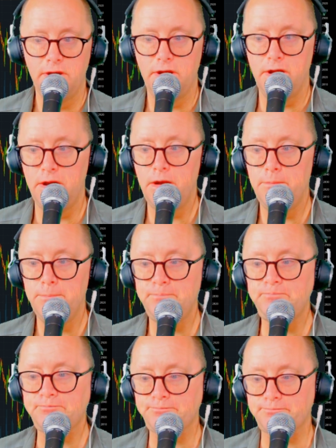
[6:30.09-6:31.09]
And
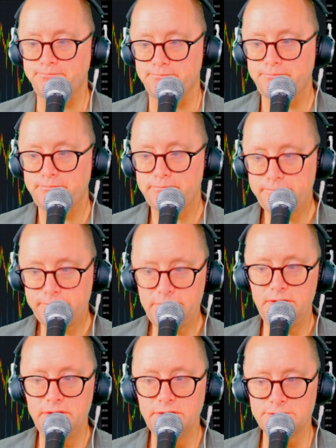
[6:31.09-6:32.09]

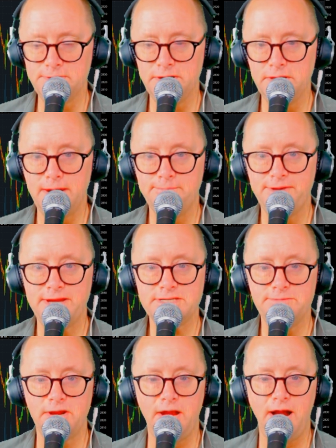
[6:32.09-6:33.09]
there's been a lot of press
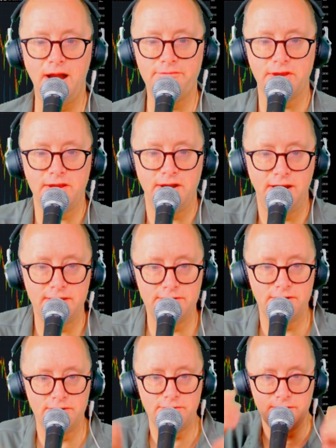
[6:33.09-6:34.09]
about
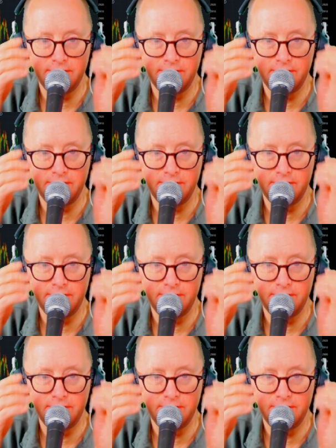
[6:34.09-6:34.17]
avocados